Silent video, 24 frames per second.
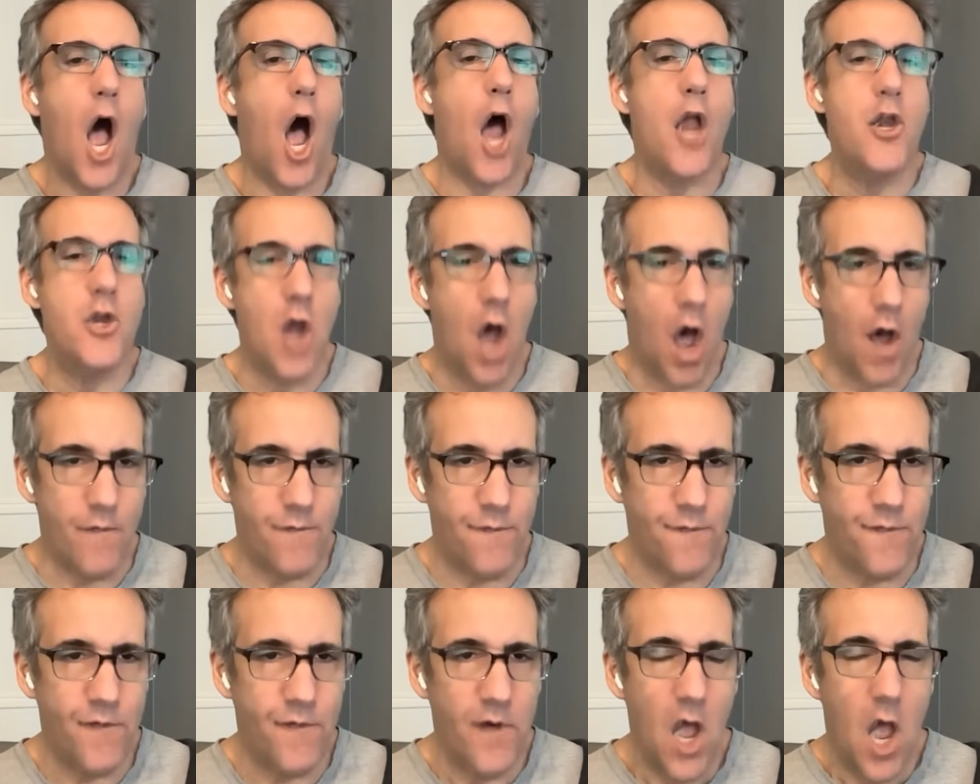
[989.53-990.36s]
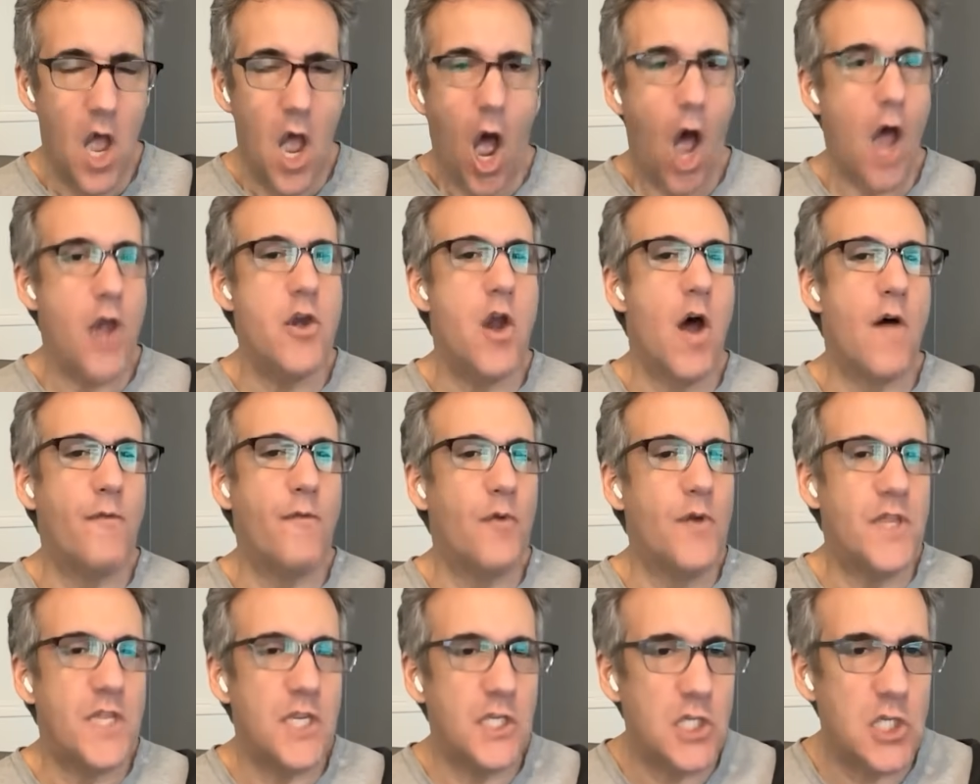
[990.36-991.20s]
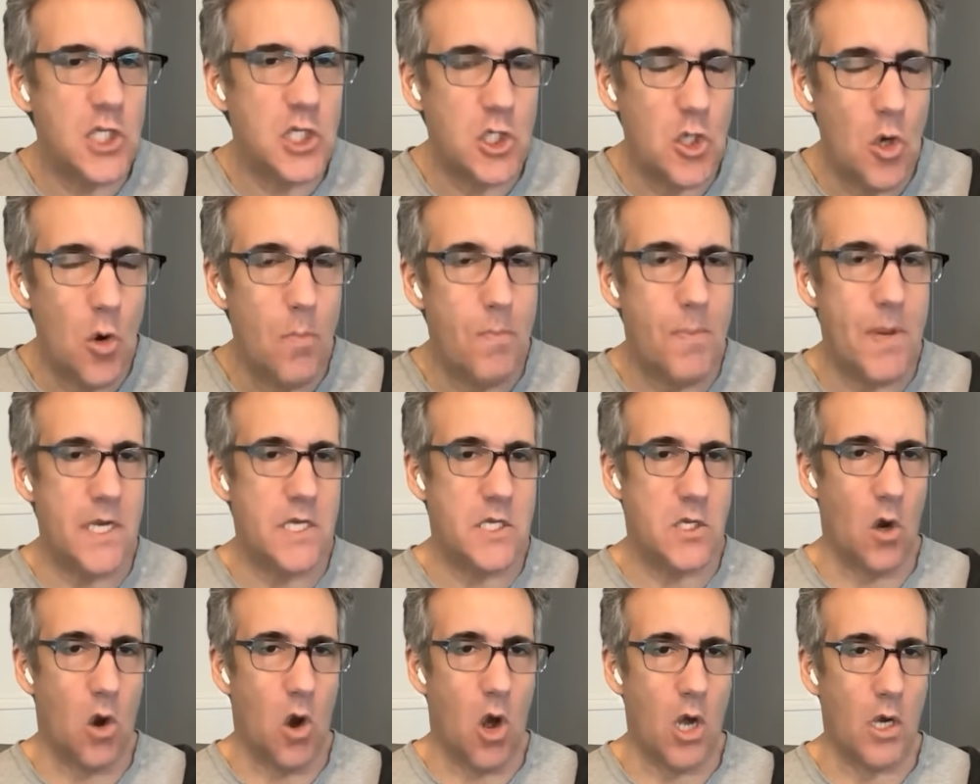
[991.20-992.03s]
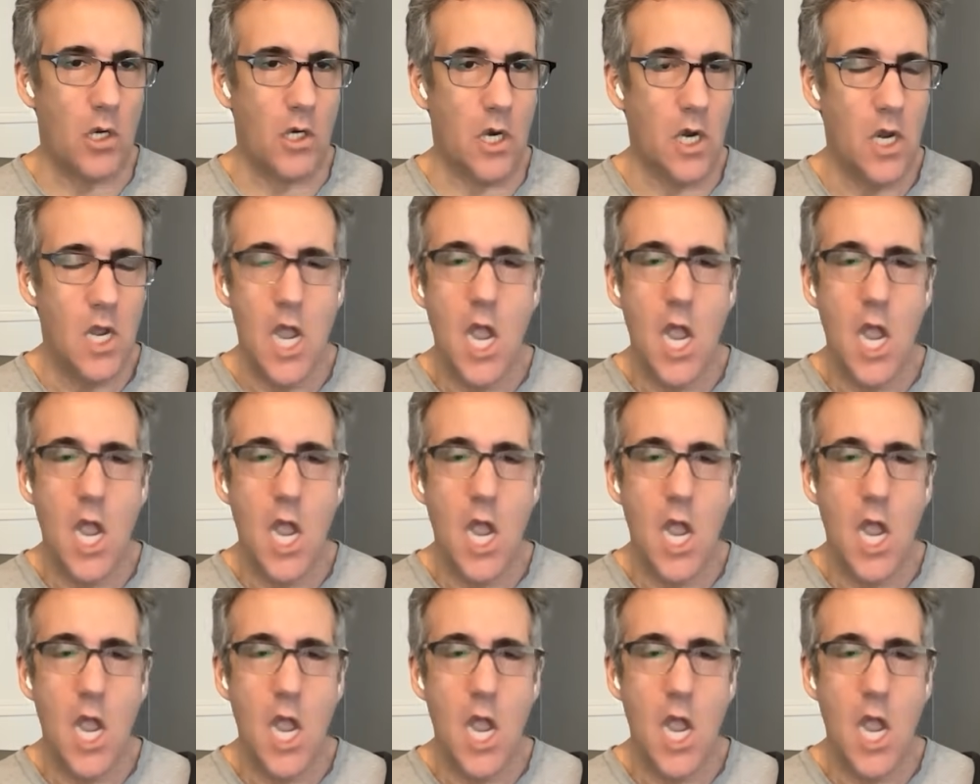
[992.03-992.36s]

Enough. Enough with the stupid talk.